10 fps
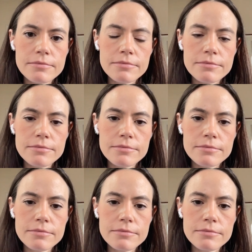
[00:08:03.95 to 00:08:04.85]

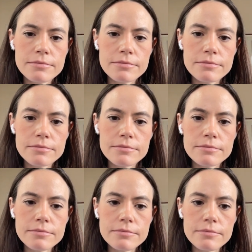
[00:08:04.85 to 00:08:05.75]

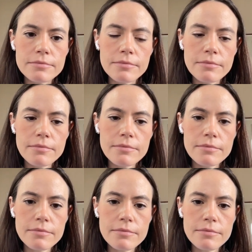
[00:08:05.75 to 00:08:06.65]

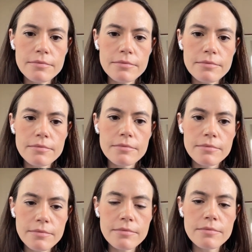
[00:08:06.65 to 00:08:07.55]

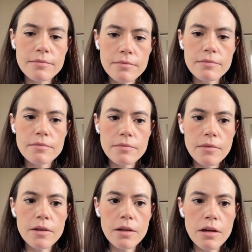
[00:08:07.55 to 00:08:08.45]

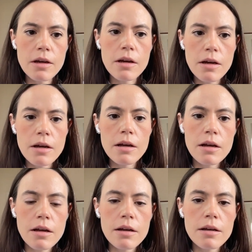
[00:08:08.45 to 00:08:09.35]

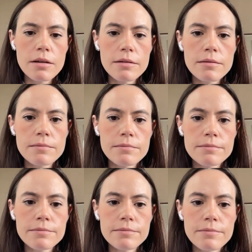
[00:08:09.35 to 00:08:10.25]

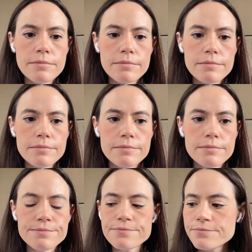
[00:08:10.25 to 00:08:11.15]

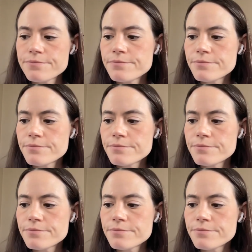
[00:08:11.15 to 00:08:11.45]
The person shown says nothing.